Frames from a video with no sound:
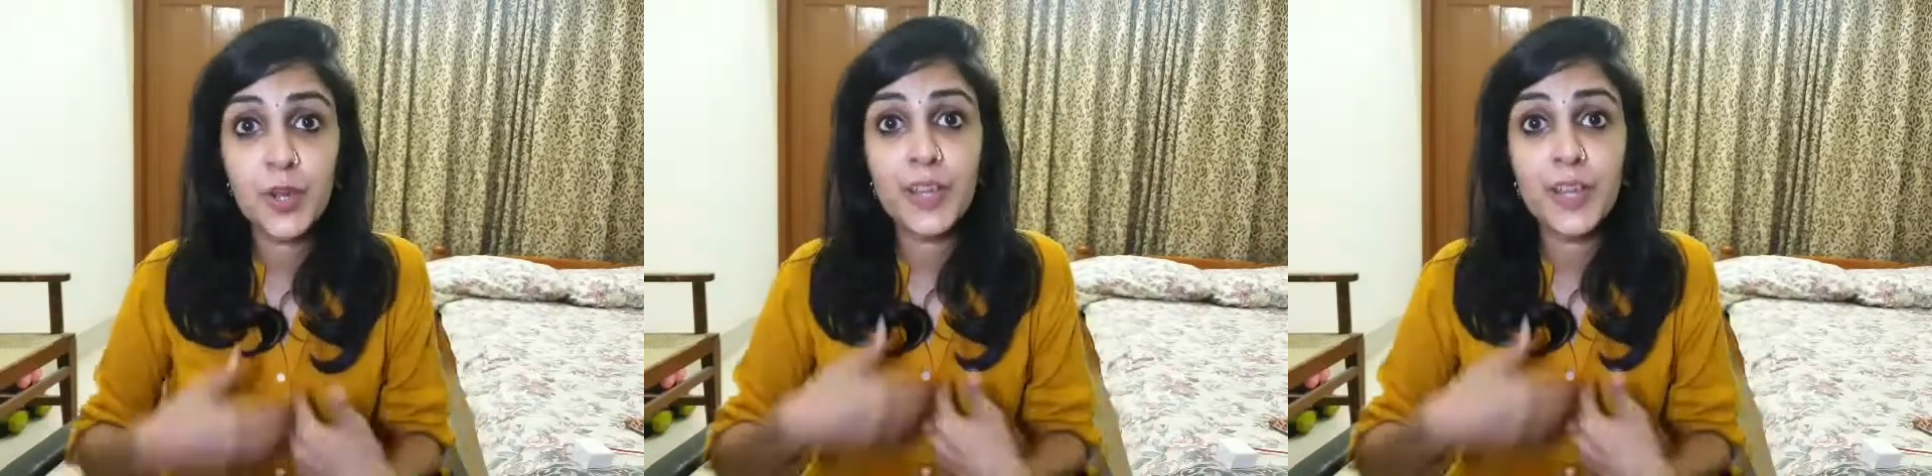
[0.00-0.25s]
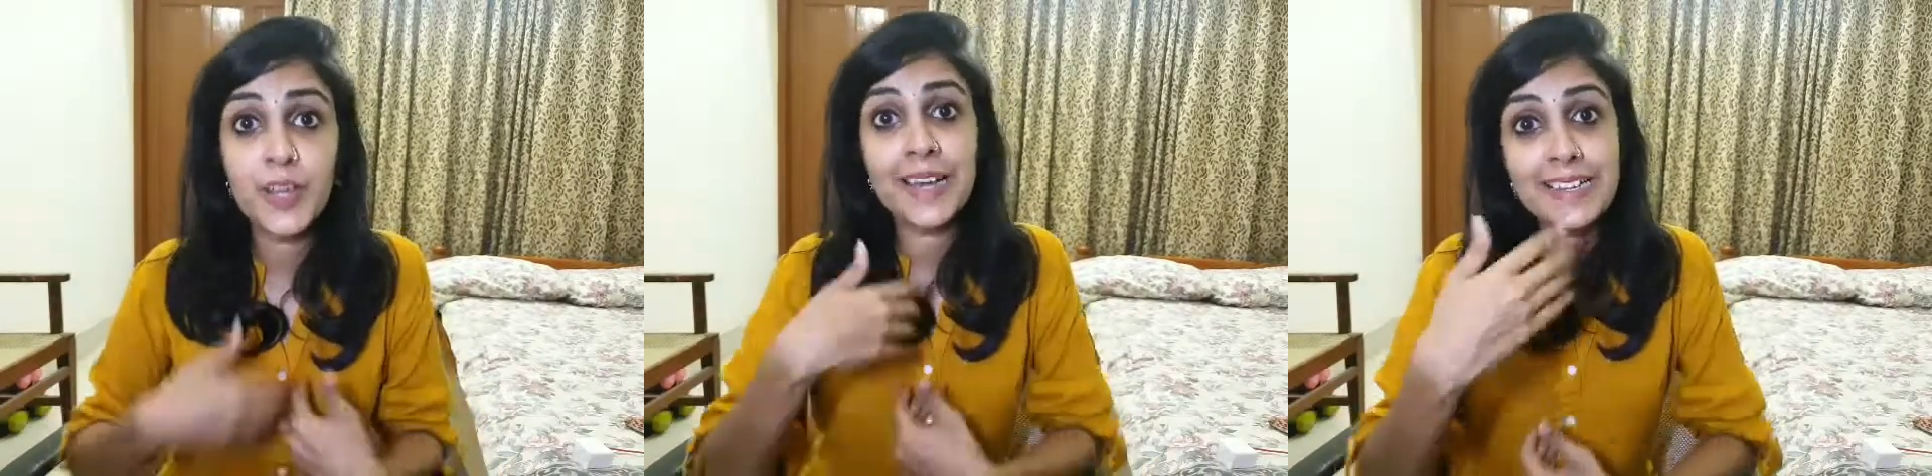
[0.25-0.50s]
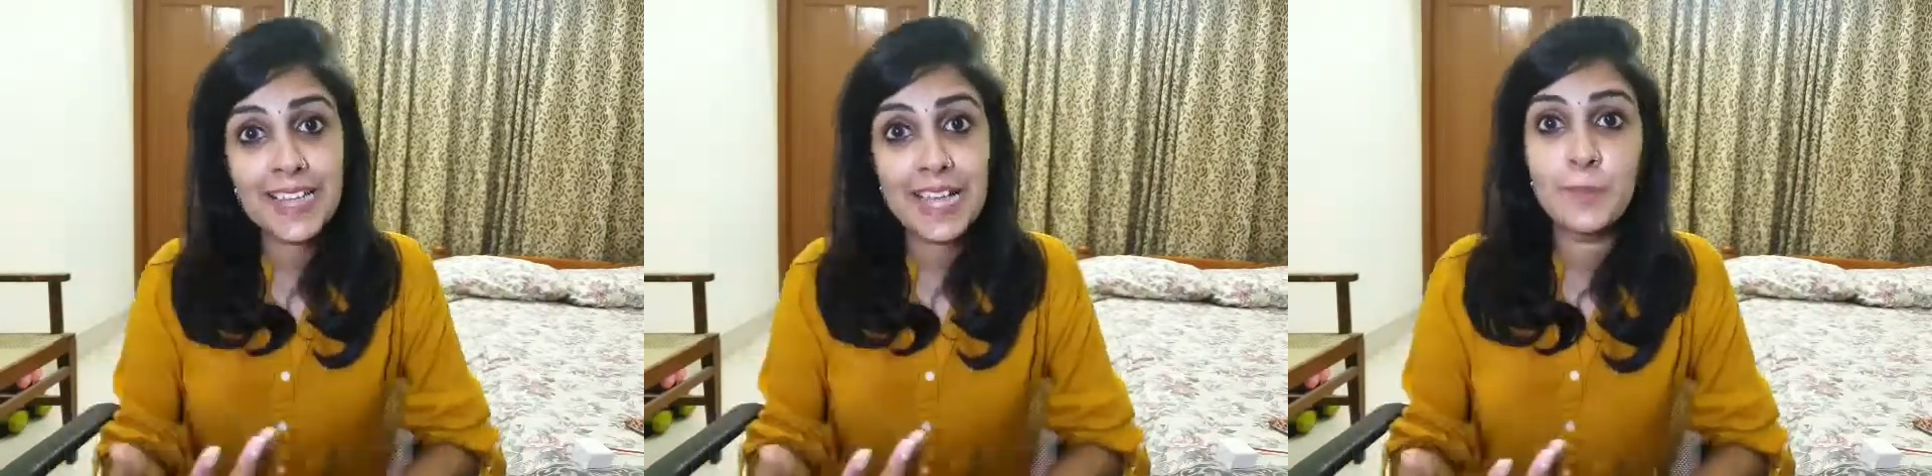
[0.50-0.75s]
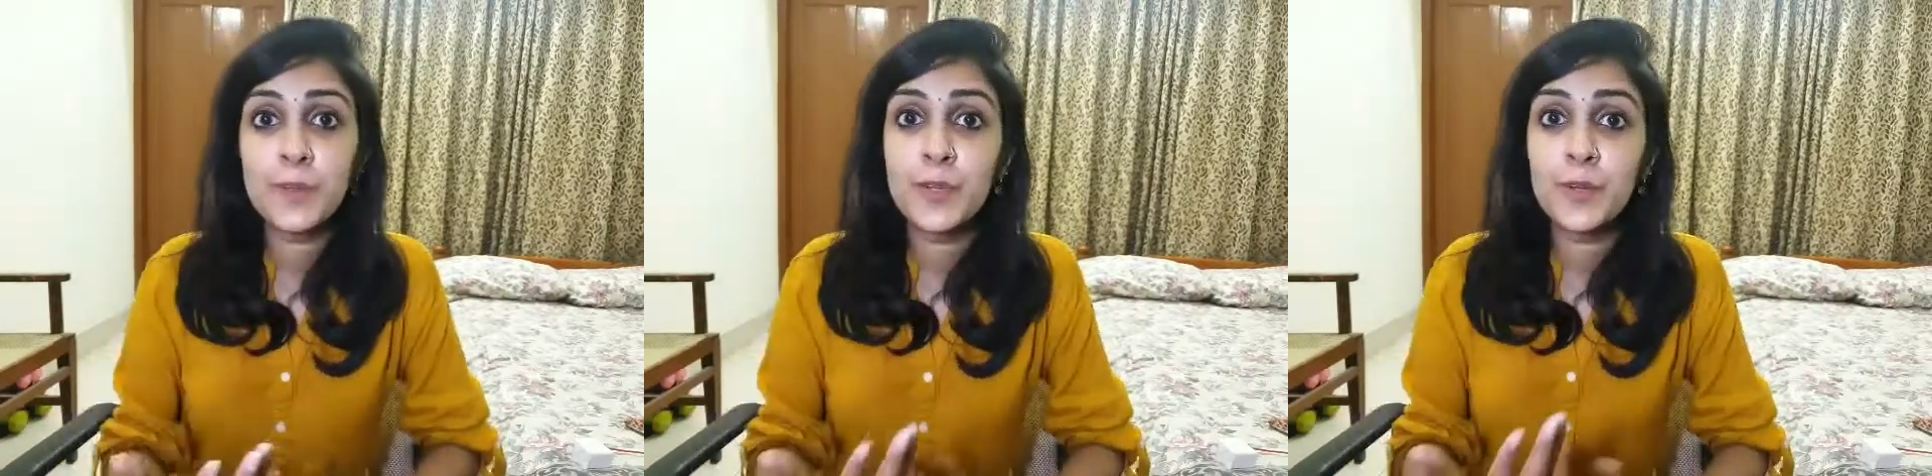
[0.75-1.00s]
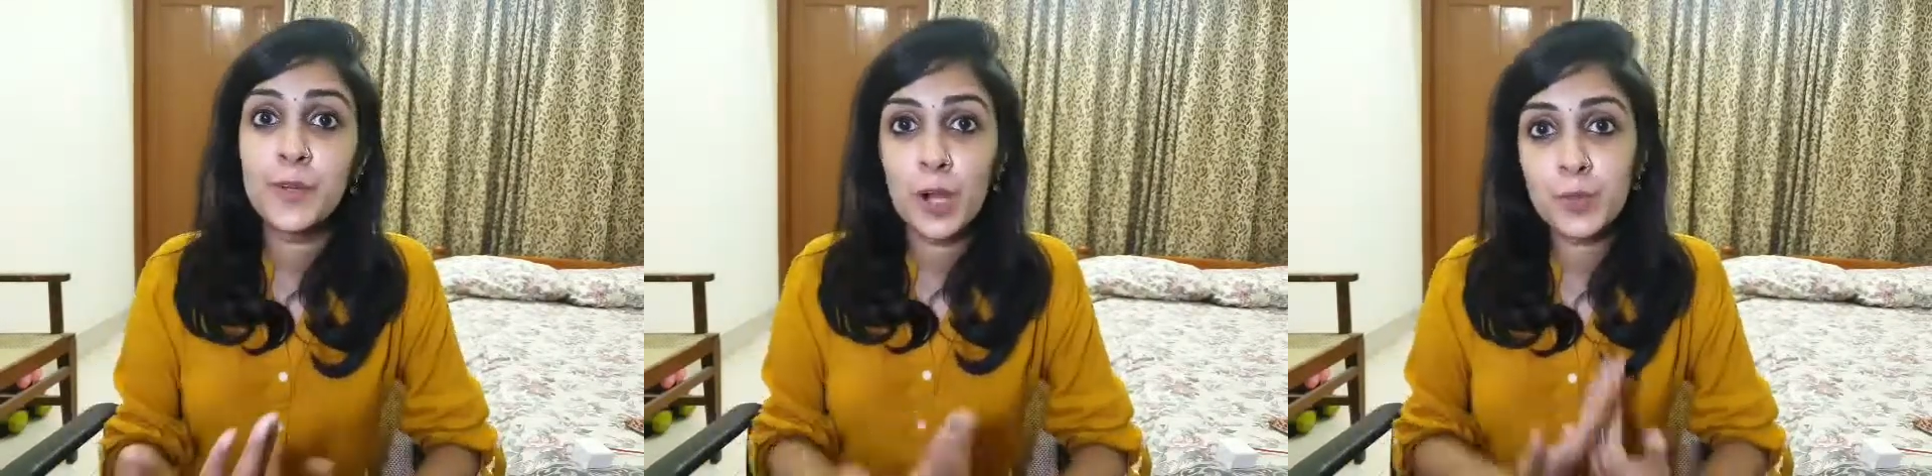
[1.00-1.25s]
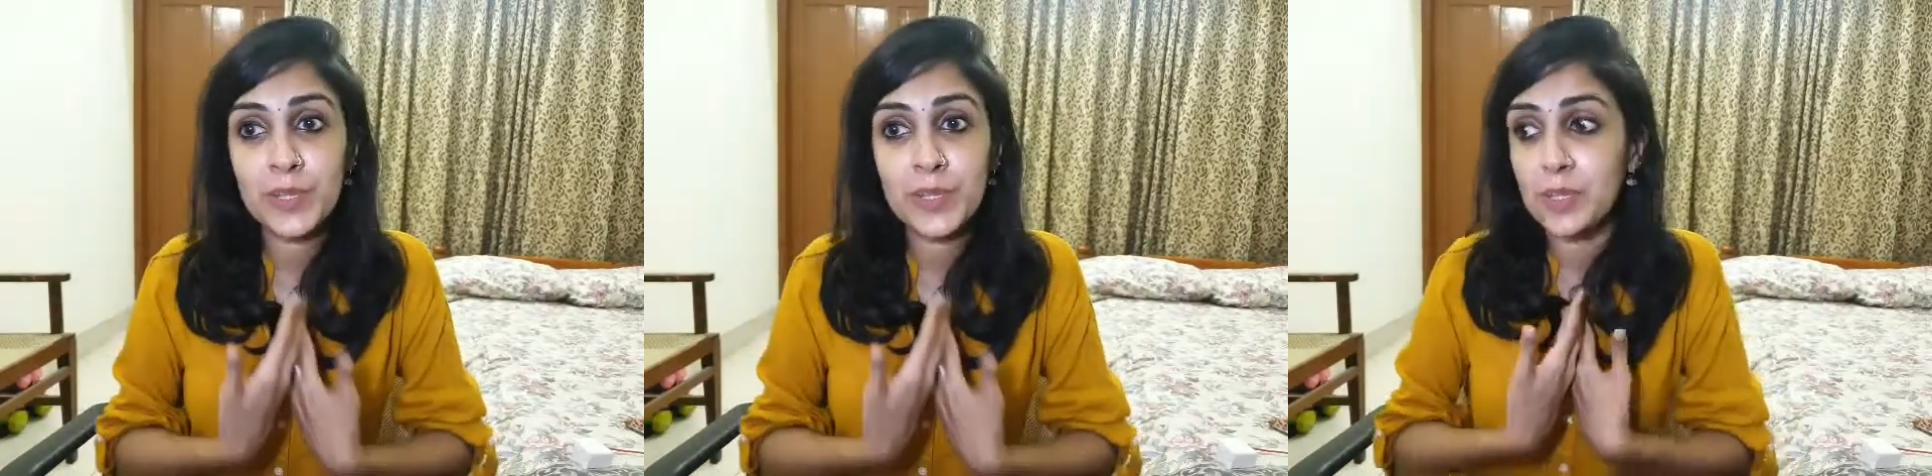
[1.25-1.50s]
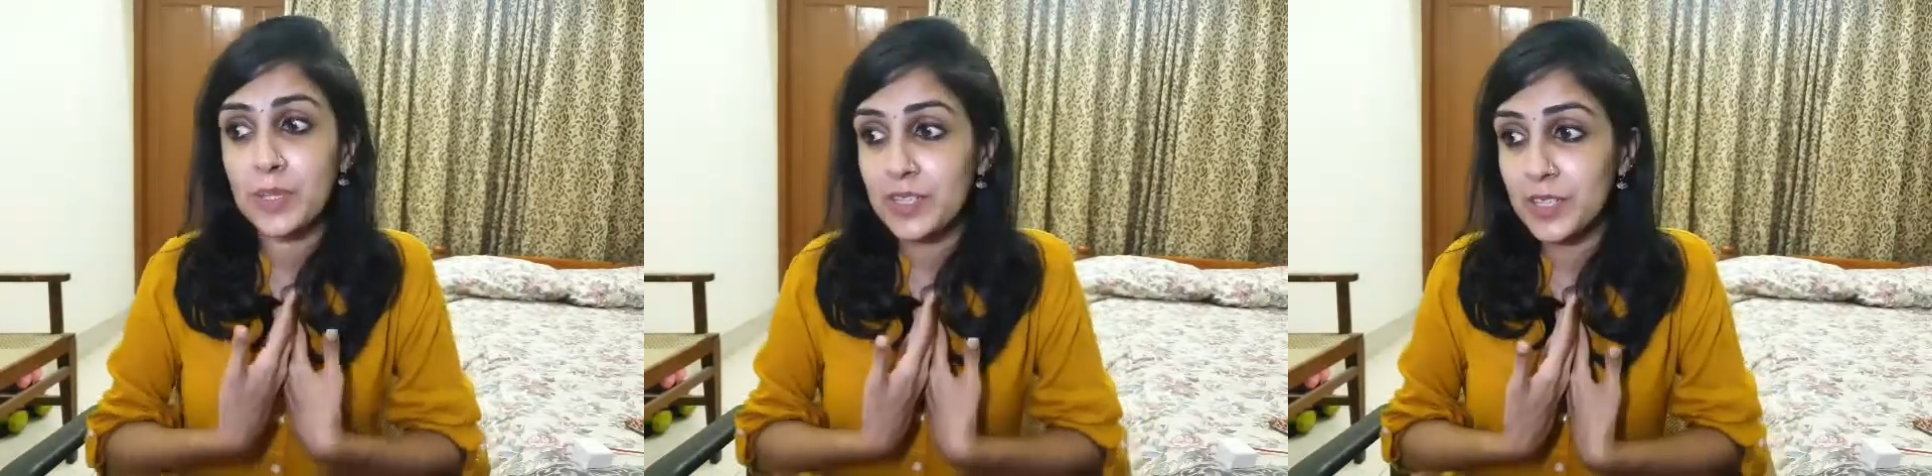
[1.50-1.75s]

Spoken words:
or at least help you out with